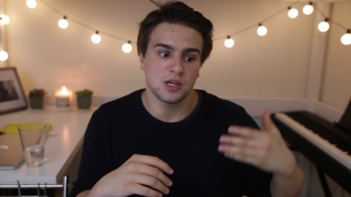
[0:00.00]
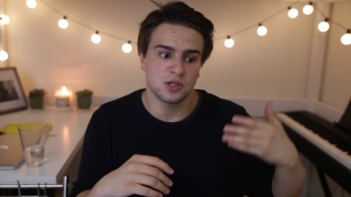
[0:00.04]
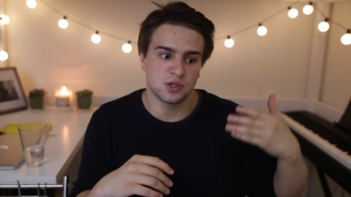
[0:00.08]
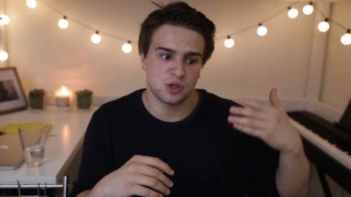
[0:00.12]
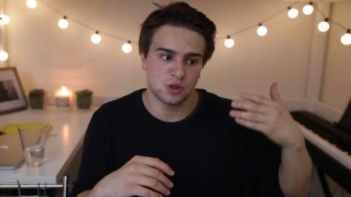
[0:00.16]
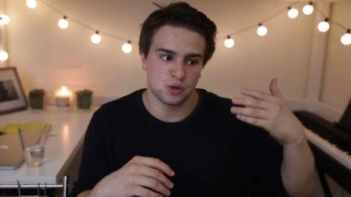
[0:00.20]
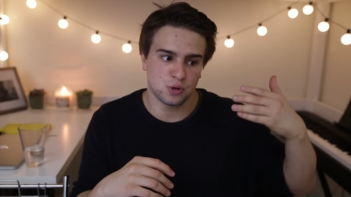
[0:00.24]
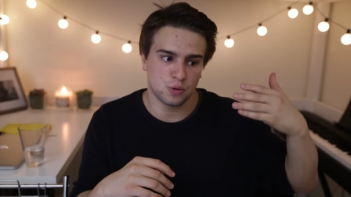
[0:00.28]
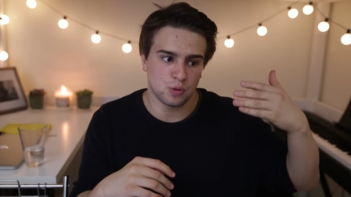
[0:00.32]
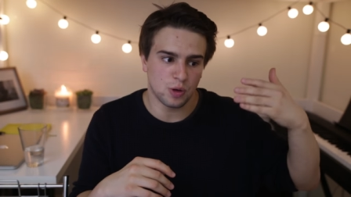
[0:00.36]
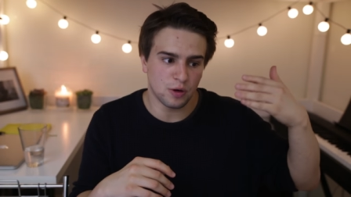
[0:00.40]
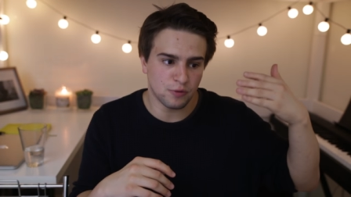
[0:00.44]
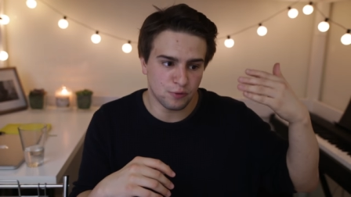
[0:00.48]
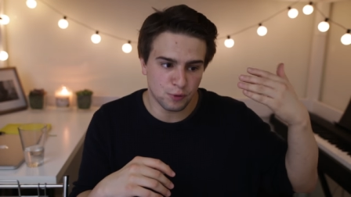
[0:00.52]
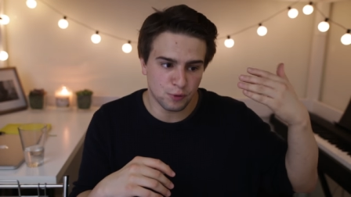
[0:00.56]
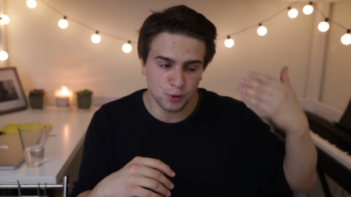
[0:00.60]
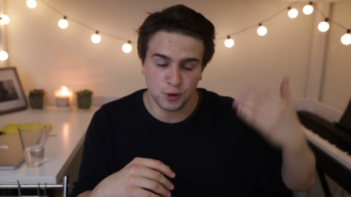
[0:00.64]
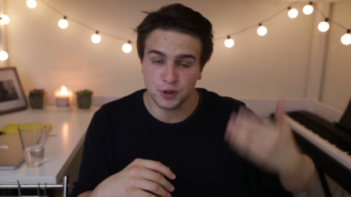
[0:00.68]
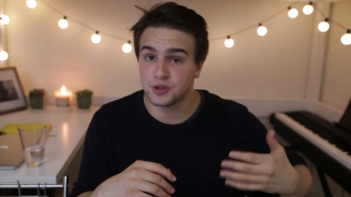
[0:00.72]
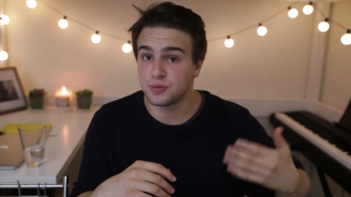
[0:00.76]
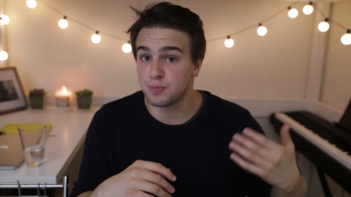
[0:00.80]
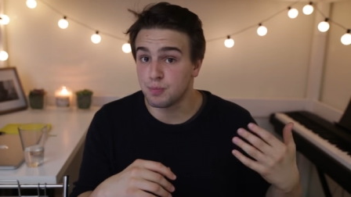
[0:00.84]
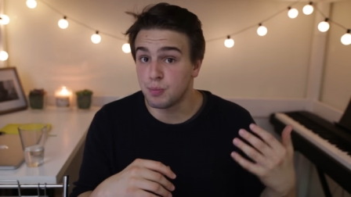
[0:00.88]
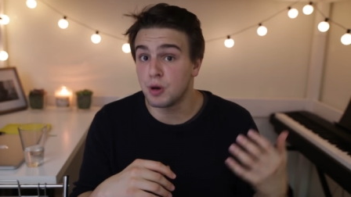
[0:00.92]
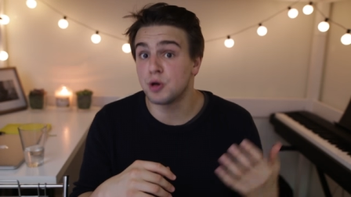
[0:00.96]
to
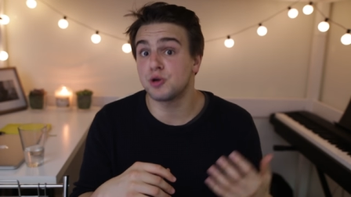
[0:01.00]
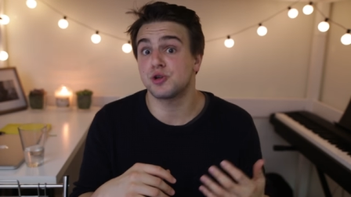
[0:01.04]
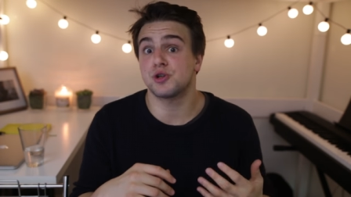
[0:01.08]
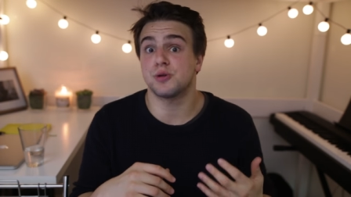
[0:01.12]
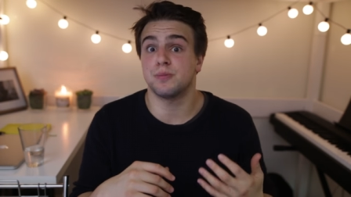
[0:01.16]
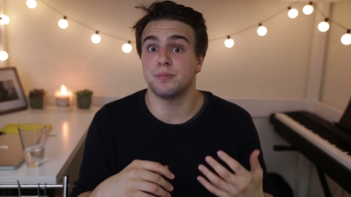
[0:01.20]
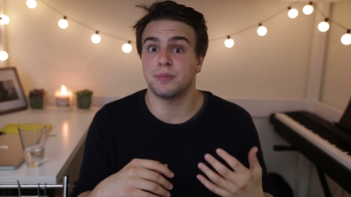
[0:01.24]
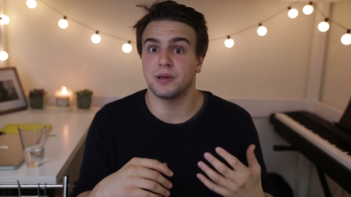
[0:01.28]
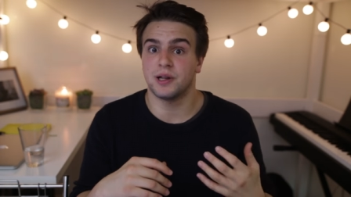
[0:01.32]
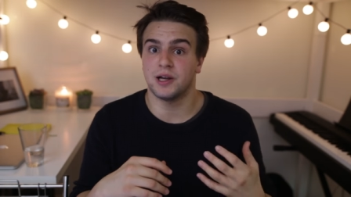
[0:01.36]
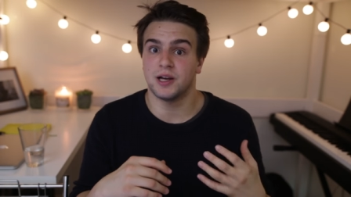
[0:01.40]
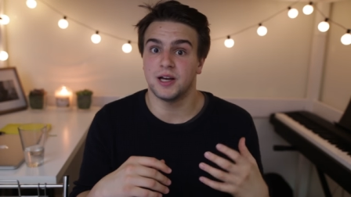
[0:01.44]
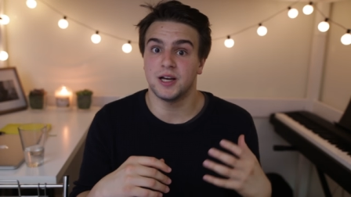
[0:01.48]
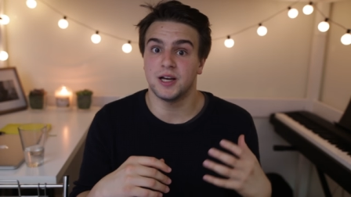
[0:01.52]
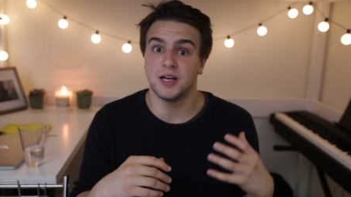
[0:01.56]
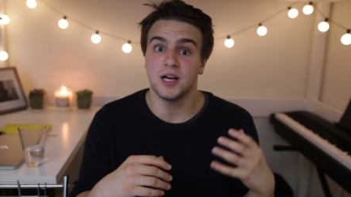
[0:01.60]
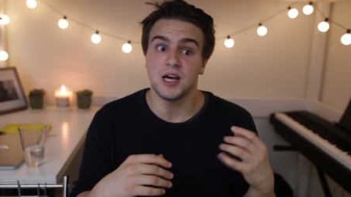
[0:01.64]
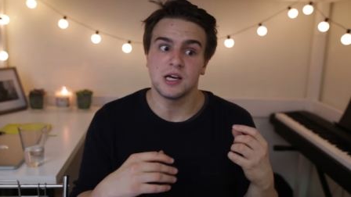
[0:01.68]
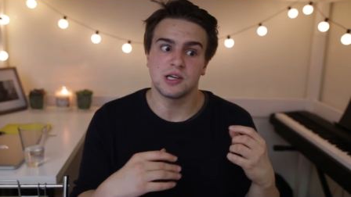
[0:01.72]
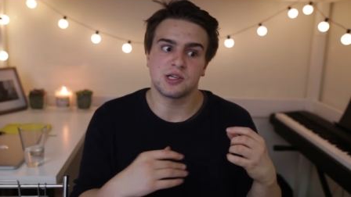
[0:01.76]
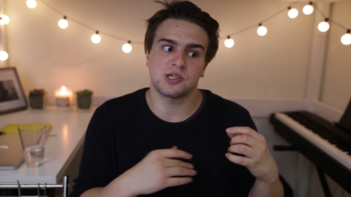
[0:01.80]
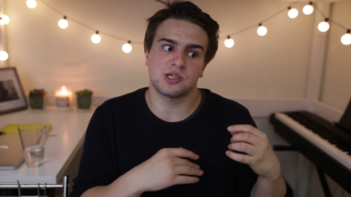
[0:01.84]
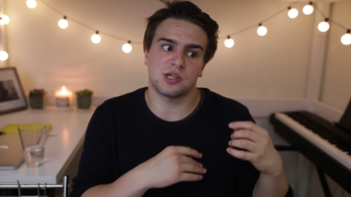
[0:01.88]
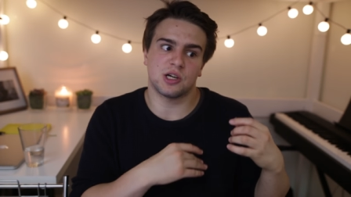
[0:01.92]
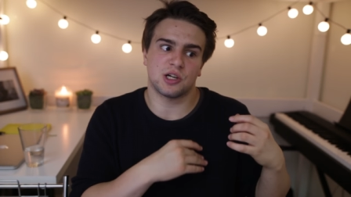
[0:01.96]
avoid motion blur
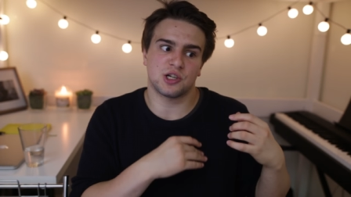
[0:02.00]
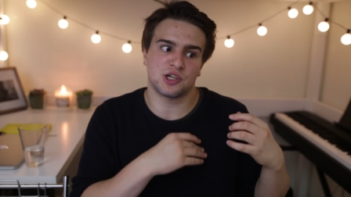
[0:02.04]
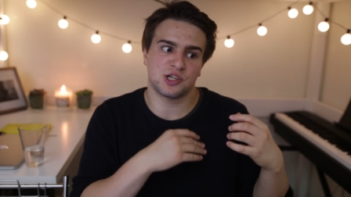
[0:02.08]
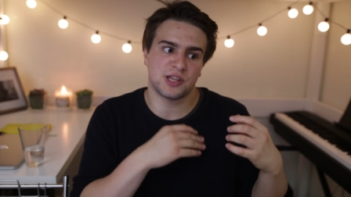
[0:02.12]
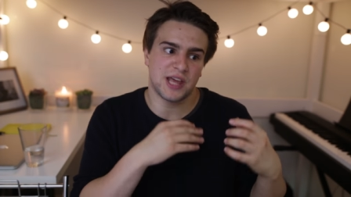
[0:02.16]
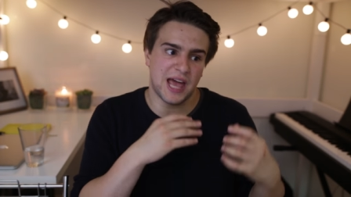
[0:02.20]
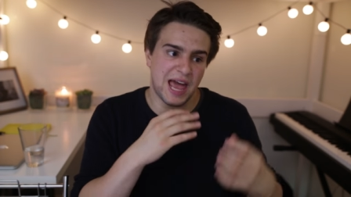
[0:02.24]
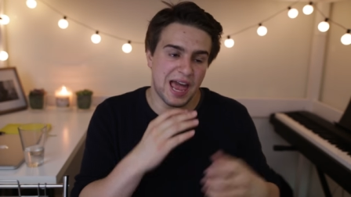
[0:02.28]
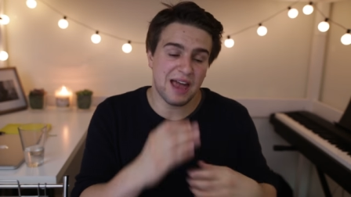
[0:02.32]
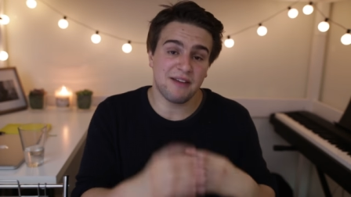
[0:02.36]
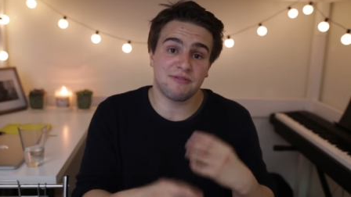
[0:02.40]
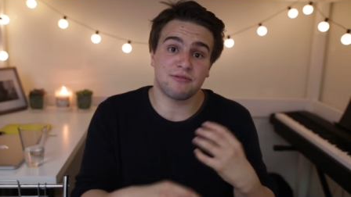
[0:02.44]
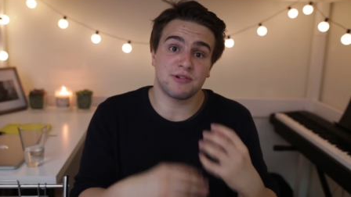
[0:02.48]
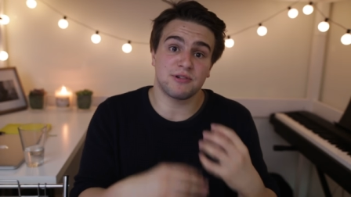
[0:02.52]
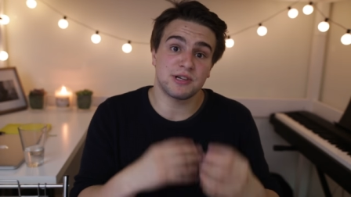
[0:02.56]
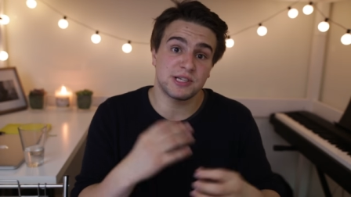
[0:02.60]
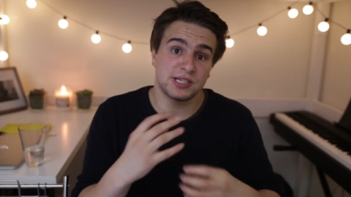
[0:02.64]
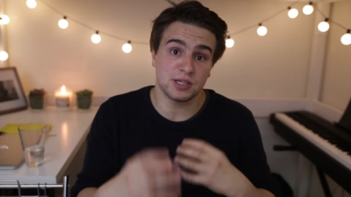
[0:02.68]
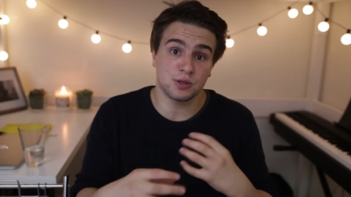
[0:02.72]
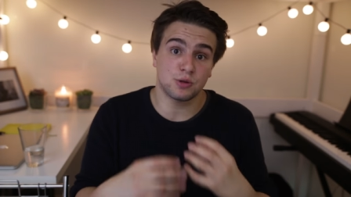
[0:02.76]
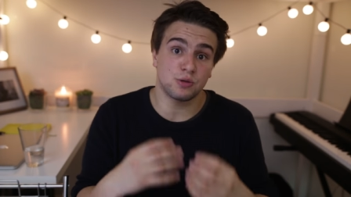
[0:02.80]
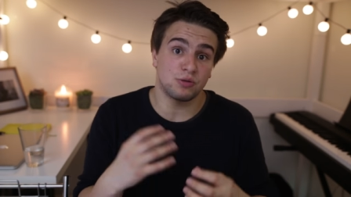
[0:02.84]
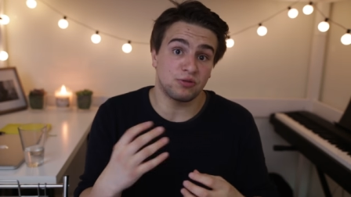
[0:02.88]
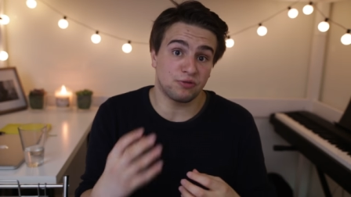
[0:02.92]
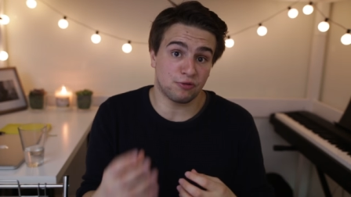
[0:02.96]
such that every
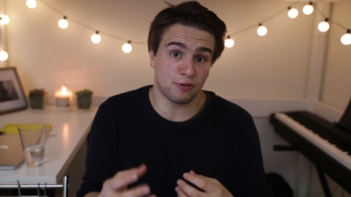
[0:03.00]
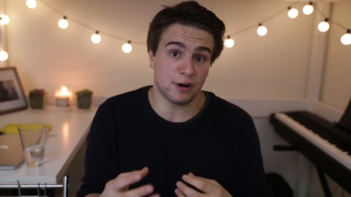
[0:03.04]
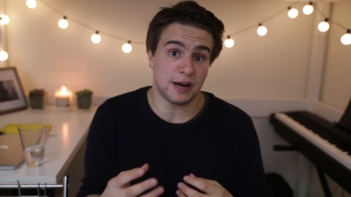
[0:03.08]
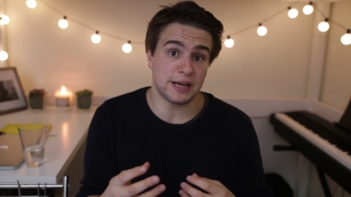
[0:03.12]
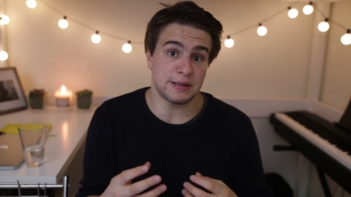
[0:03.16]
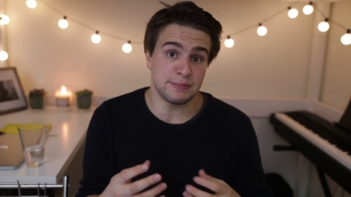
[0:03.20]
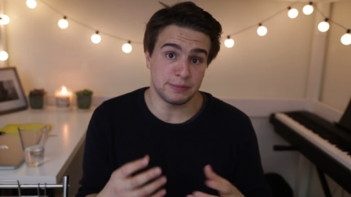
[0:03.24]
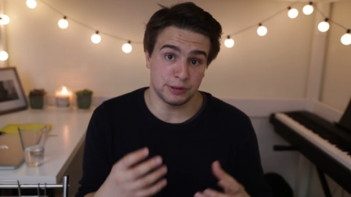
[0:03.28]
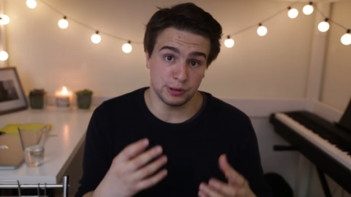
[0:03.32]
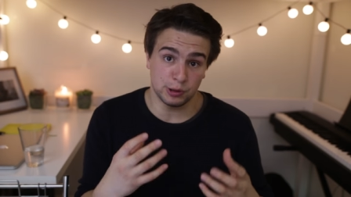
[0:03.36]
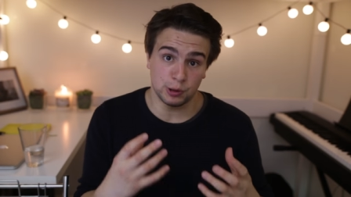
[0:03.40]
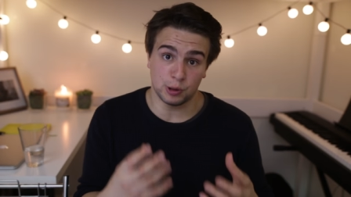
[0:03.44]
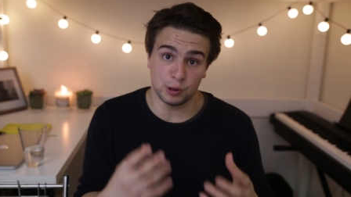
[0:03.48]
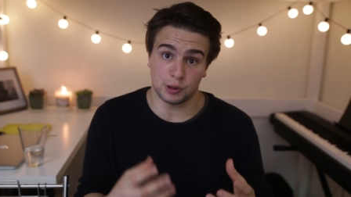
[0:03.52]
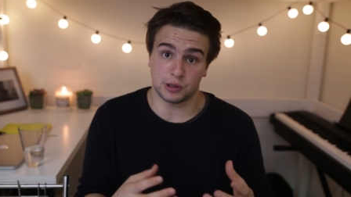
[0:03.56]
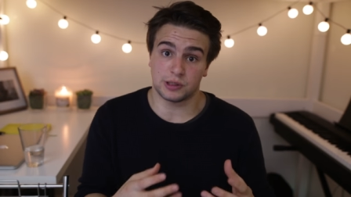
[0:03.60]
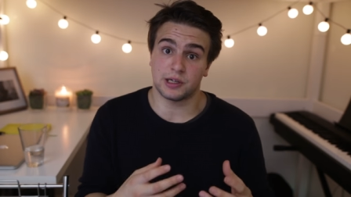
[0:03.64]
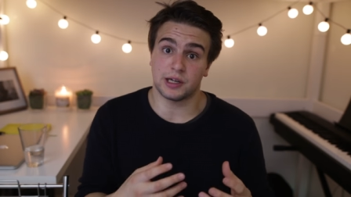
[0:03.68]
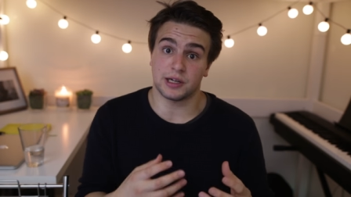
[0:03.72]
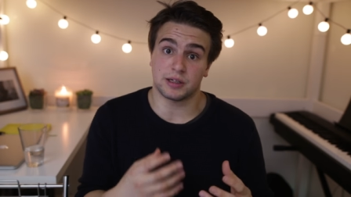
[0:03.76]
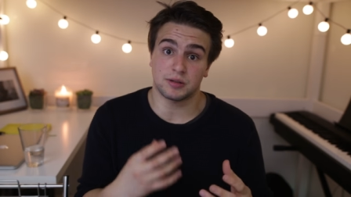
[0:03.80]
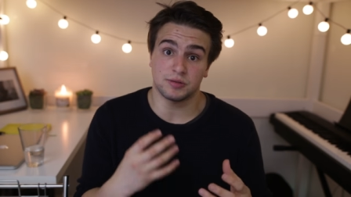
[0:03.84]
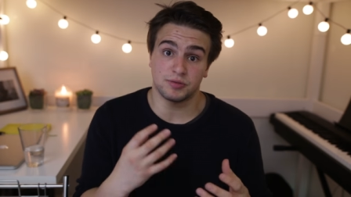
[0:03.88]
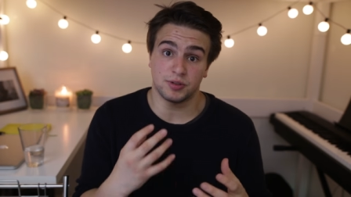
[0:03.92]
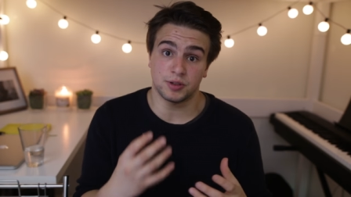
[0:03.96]
single frame looked looked
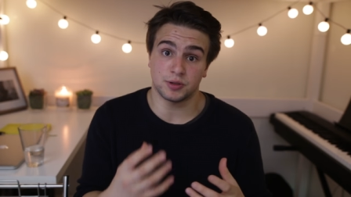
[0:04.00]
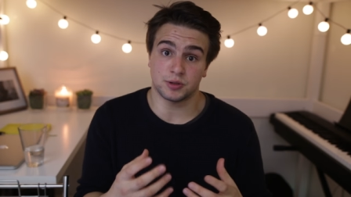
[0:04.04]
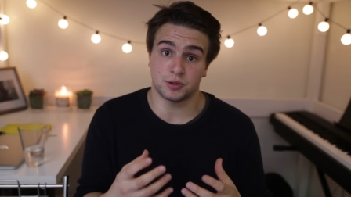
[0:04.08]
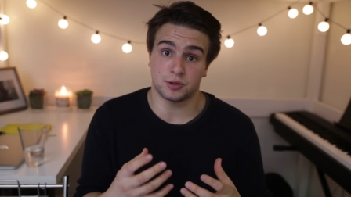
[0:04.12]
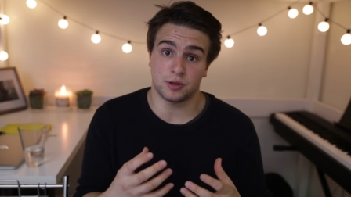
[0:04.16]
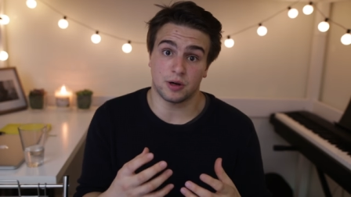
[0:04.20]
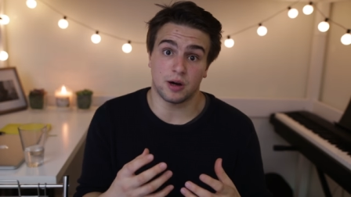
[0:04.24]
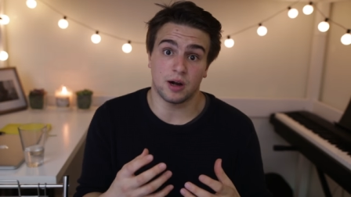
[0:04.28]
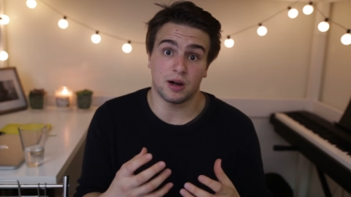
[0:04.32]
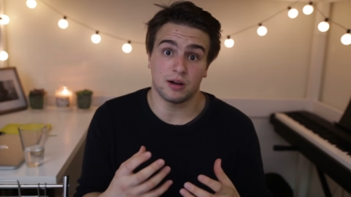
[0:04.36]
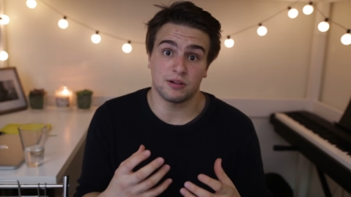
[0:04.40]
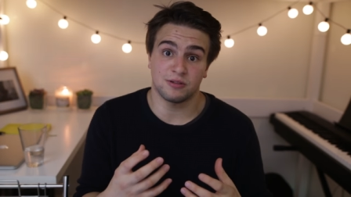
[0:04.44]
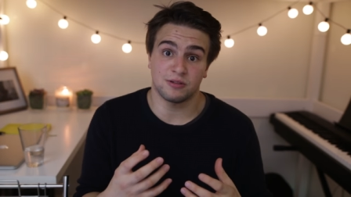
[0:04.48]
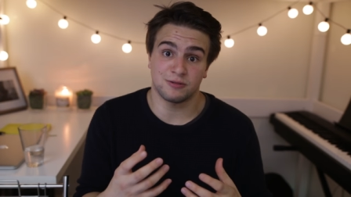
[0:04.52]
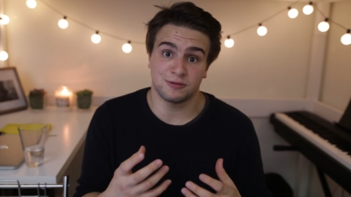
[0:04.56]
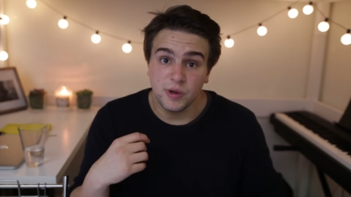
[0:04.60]
like a photograph.